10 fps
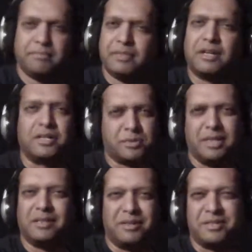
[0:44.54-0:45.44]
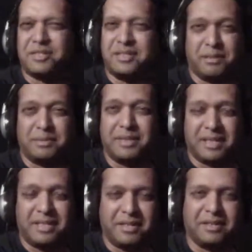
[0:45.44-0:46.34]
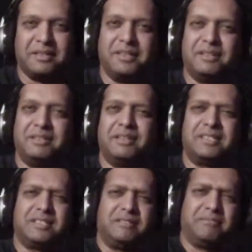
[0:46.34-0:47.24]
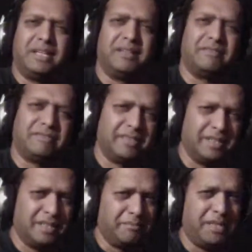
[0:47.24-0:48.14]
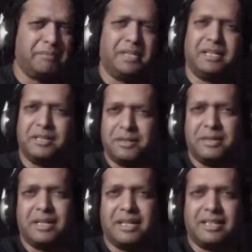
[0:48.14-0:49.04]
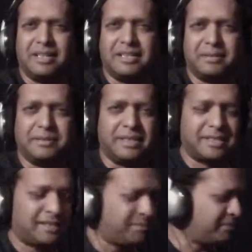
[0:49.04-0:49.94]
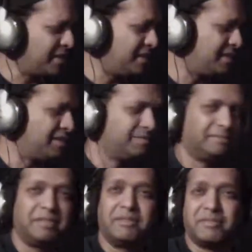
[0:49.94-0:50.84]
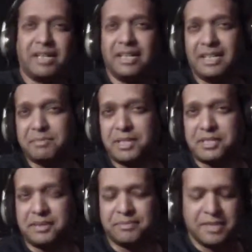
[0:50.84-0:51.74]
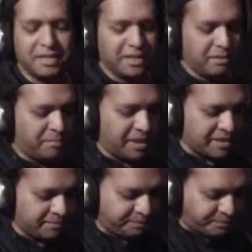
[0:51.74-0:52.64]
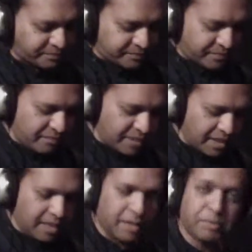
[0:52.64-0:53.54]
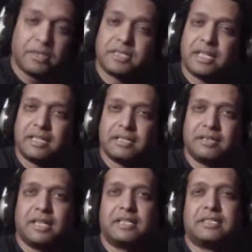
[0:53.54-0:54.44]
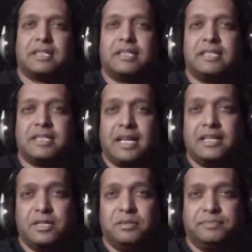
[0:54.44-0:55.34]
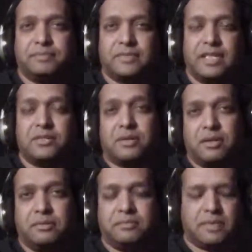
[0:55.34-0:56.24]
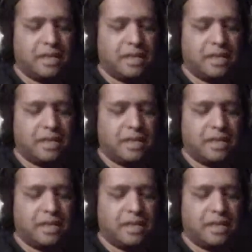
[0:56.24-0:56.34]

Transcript: quite large double neck here. You know, as you may or may not know, I kind of like double necks every Friday, especially. But we're taking a look at Xanadu Intro.